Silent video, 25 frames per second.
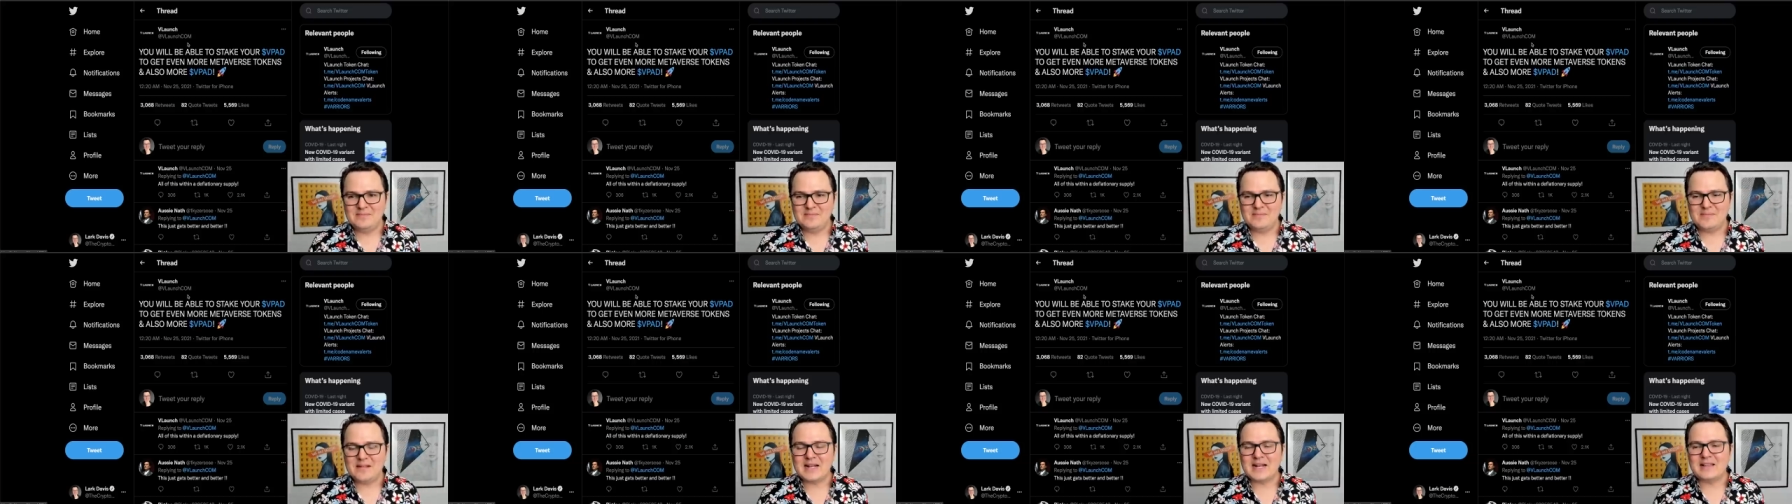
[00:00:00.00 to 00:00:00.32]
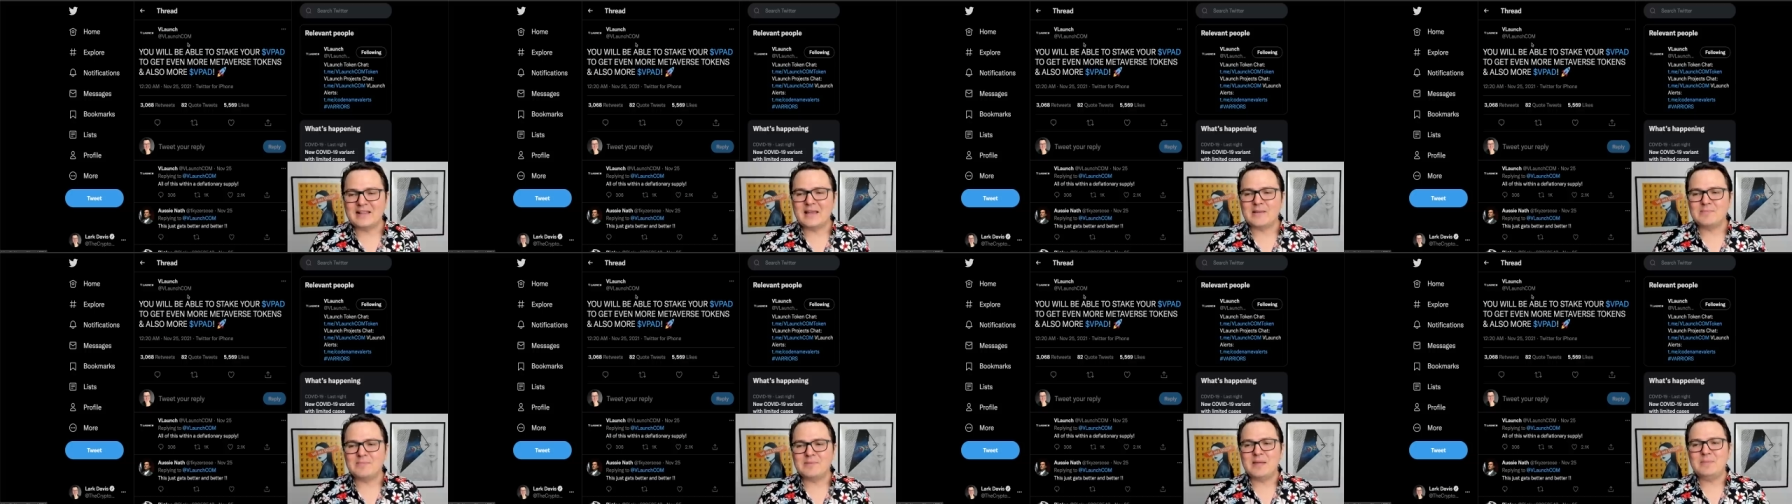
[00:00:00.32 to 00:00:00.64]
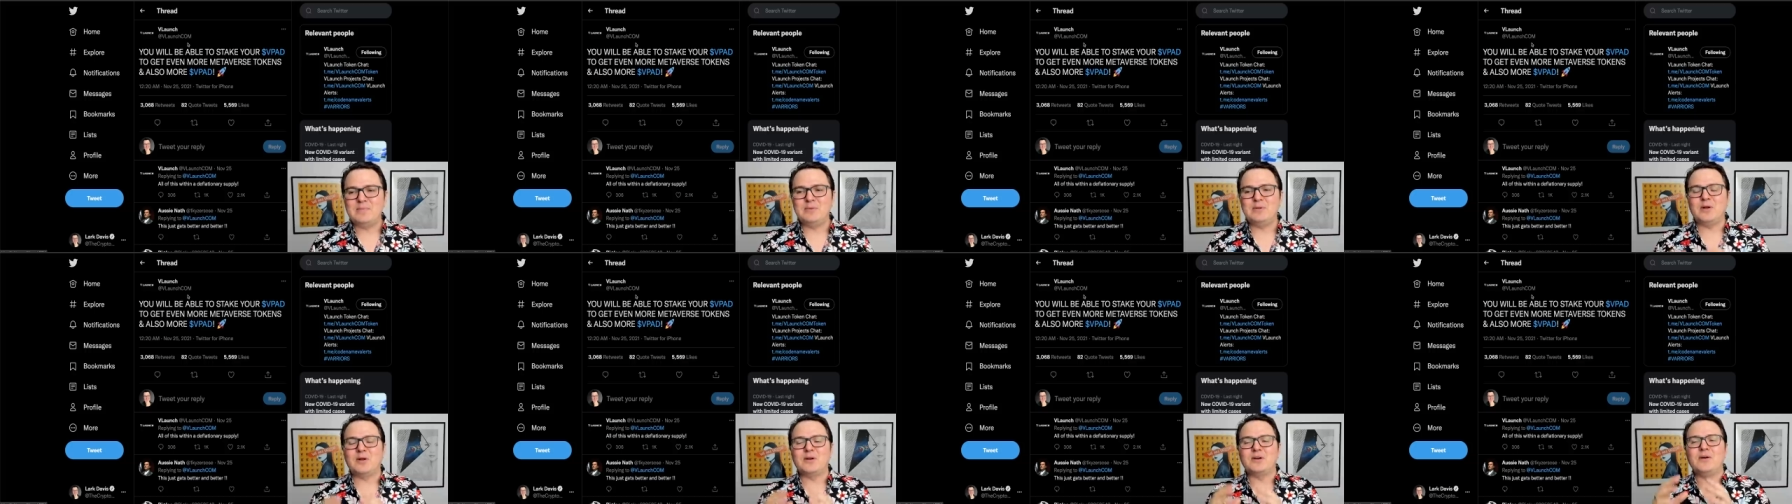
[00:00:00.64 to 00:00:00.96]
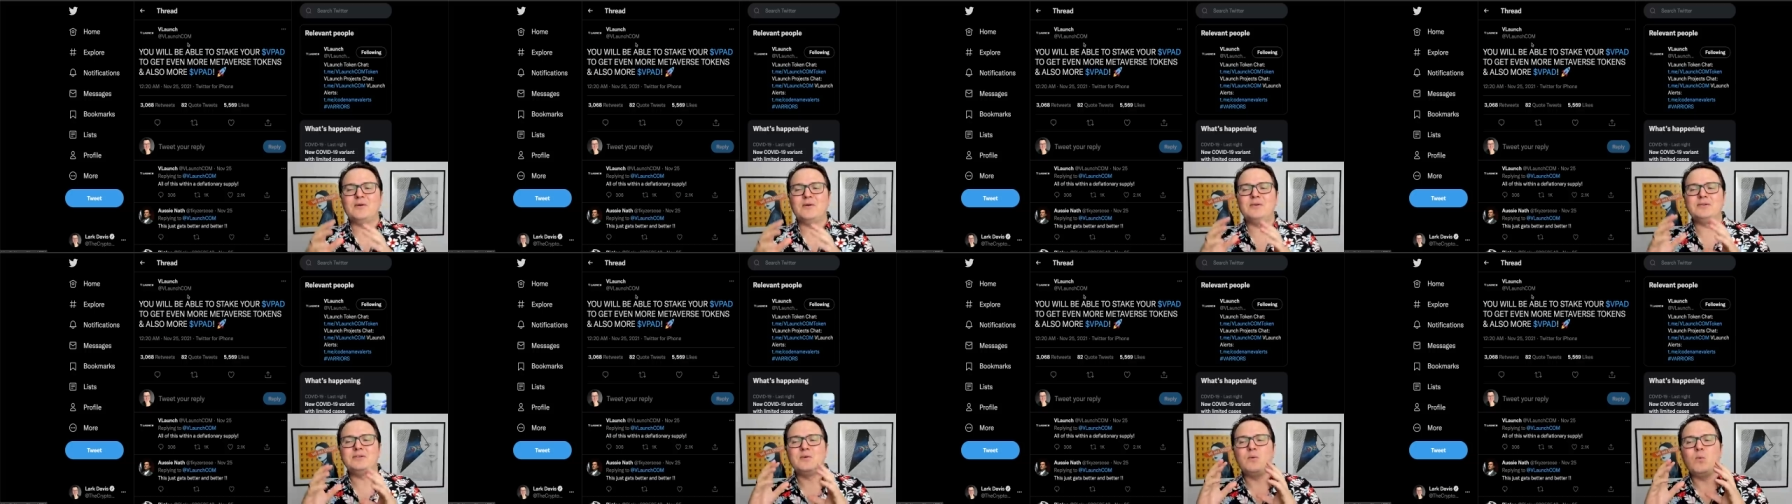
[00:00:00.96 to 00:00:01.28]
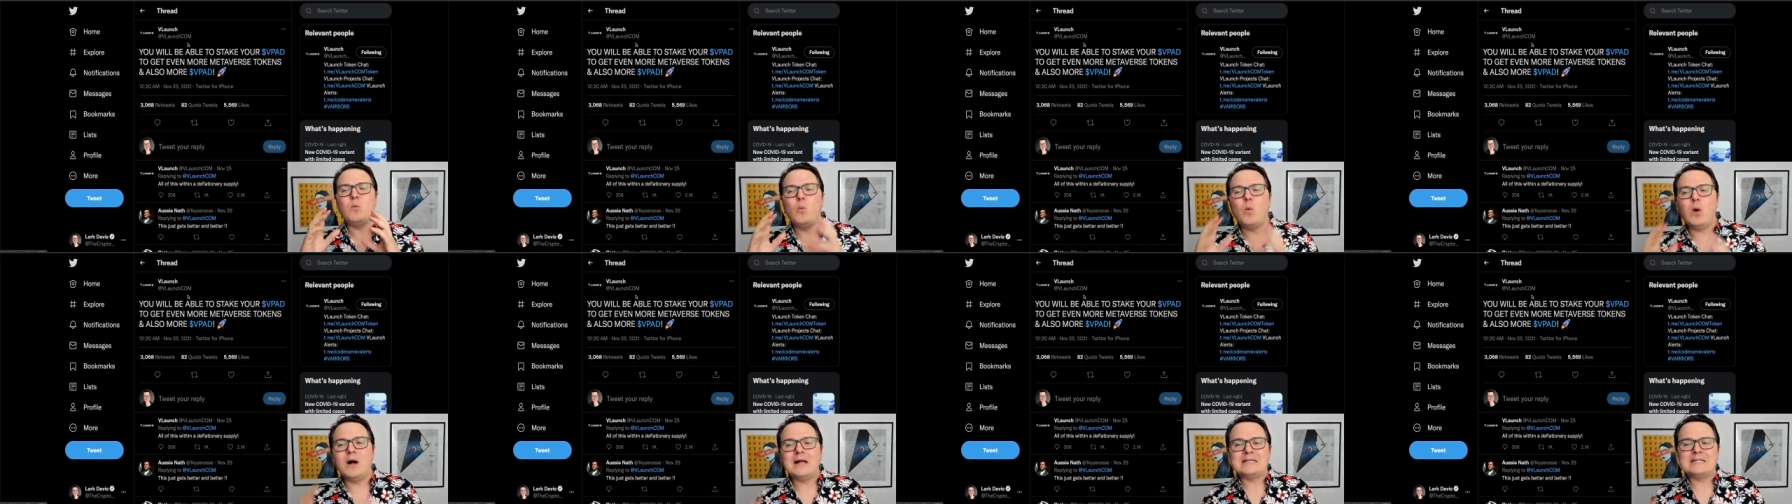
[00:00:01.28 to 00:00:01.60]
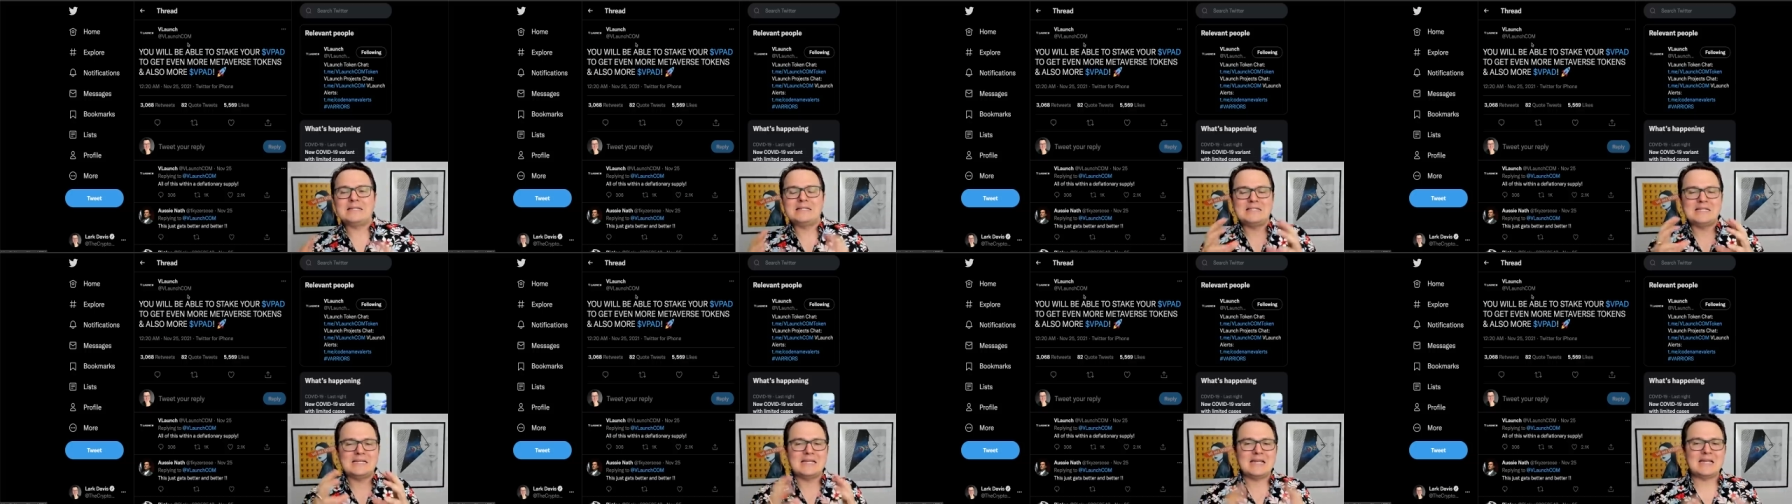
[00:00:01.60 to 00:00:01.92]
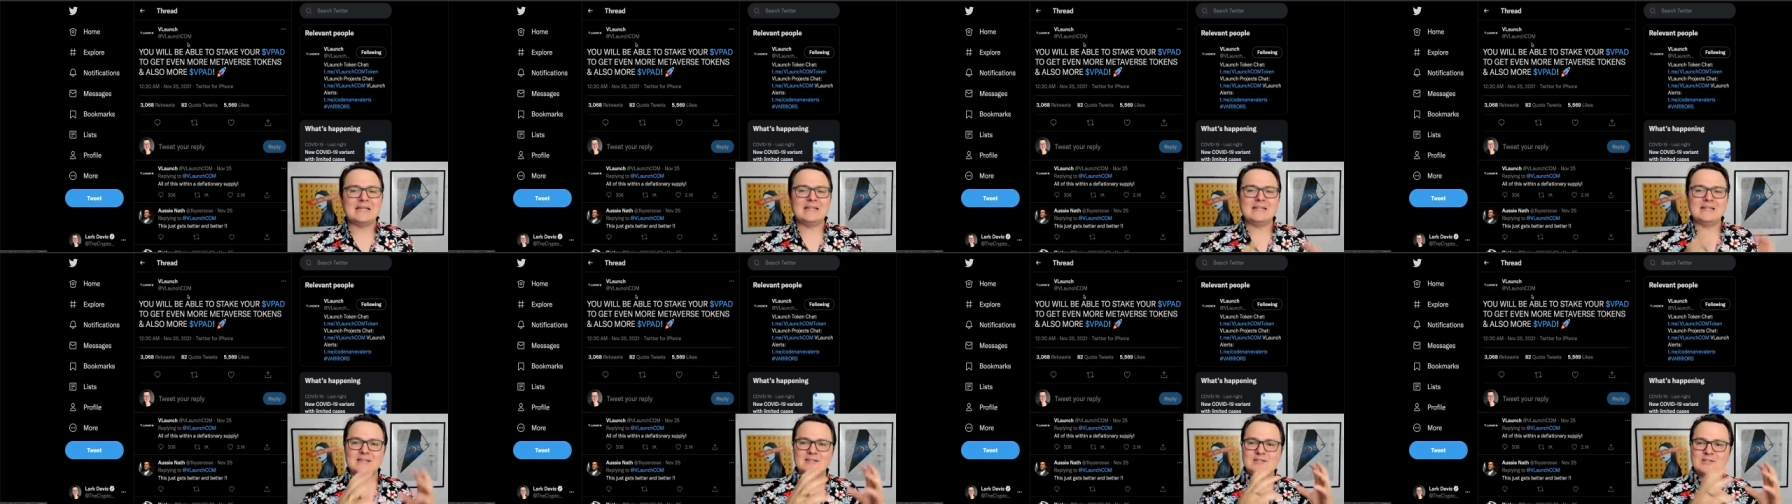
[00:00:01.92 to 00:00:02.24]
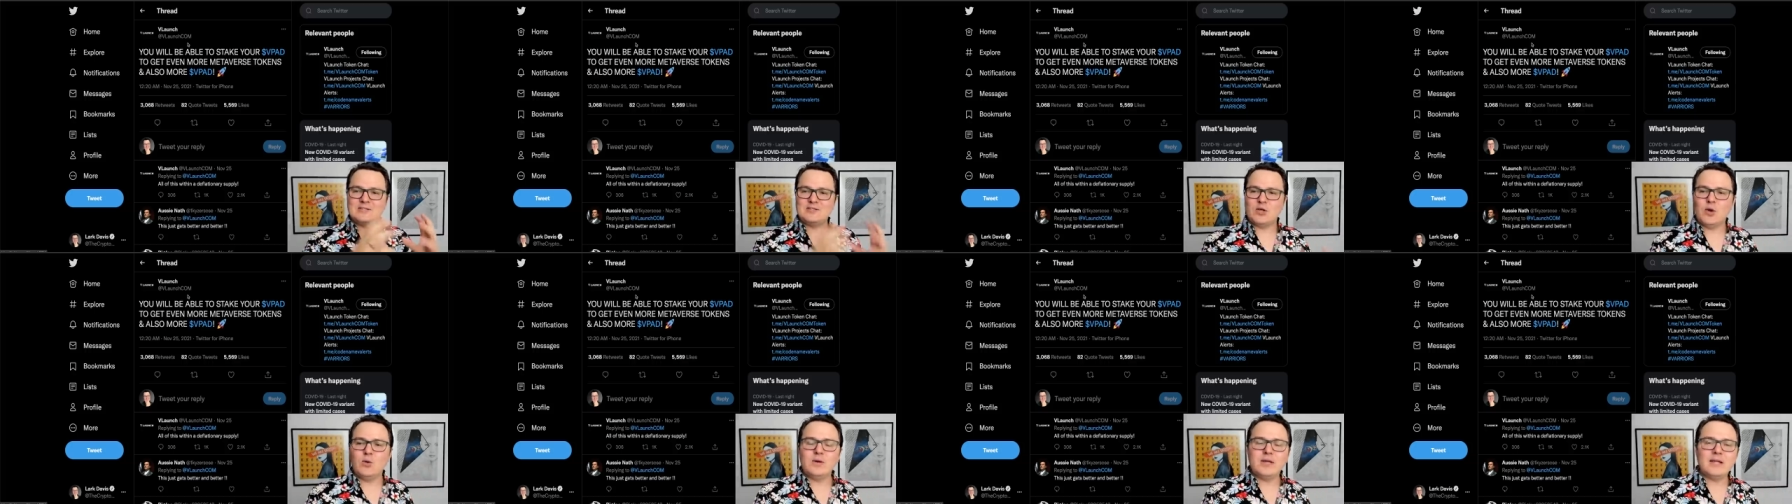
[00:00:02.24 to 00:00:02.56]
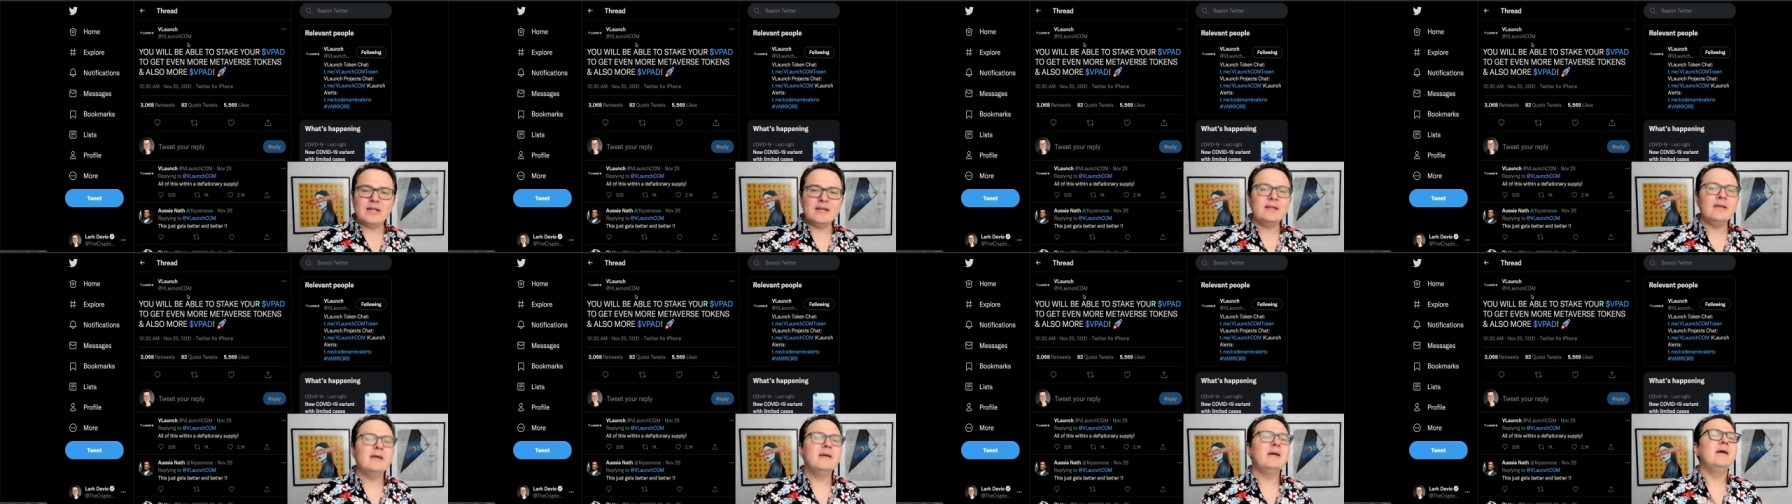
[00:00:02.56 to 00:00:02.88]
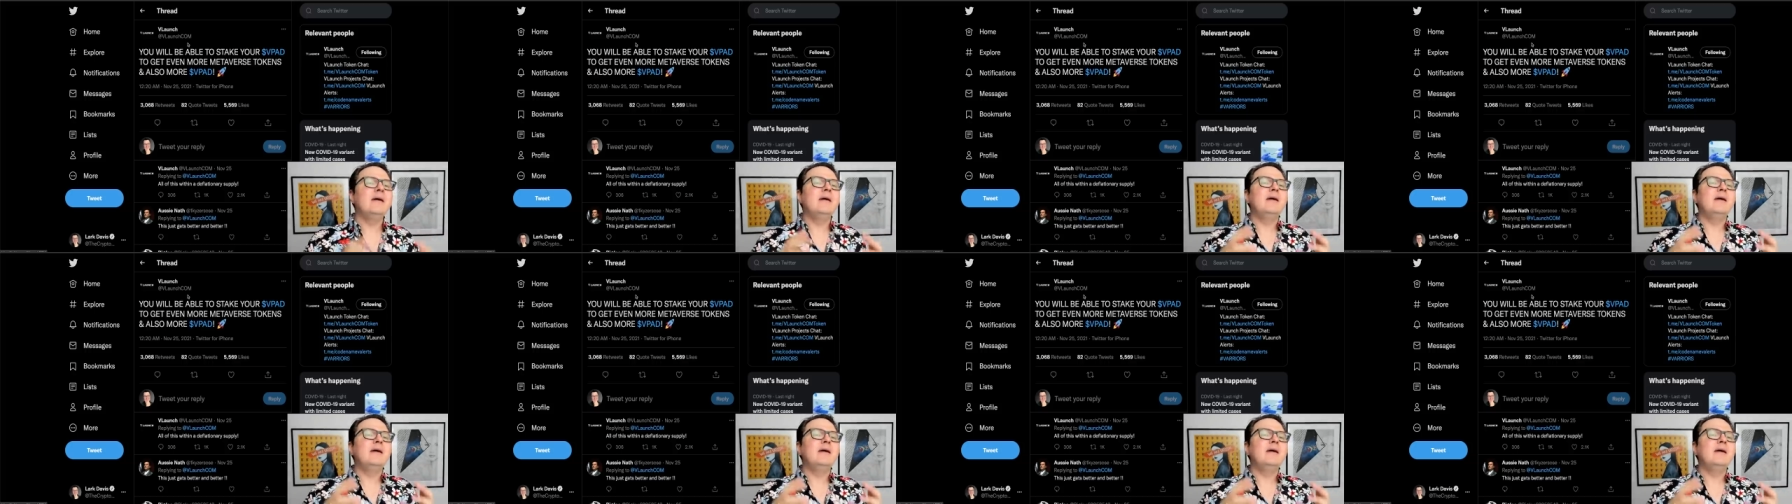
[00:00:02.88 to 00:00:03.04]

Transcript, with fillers: meaning that people are going to want to get this token